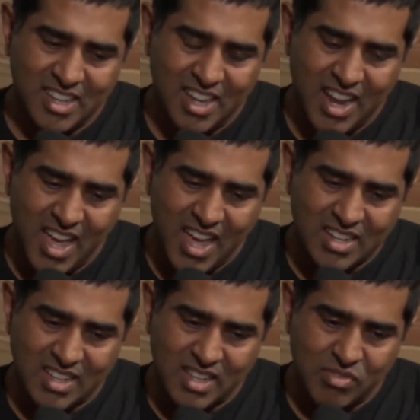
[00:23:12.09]
And I
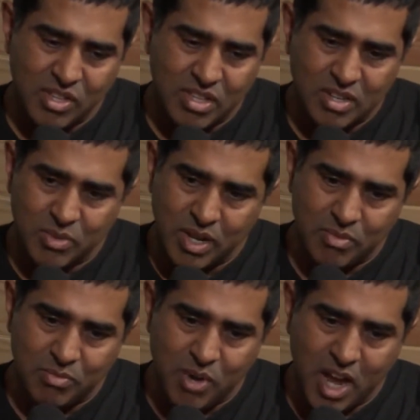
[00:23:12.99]
had to live with it.
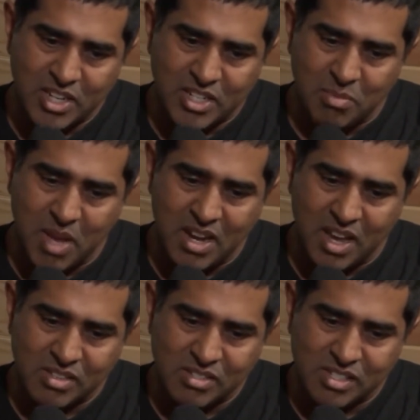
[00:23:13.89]
On Rotten
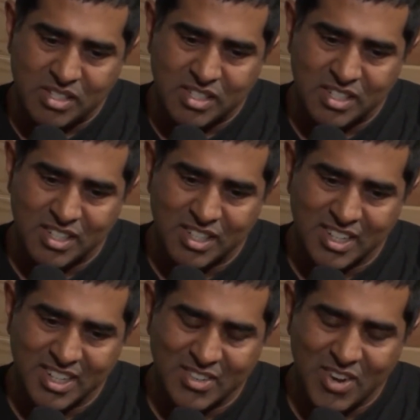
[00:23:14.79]
Tomatoes,
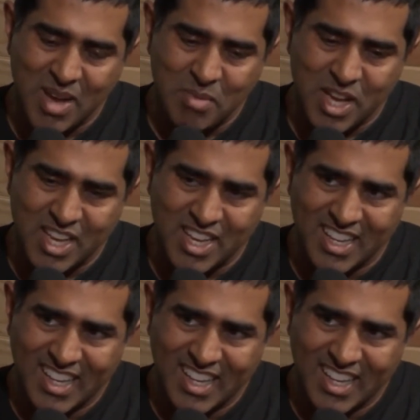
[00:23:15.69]
Grandma.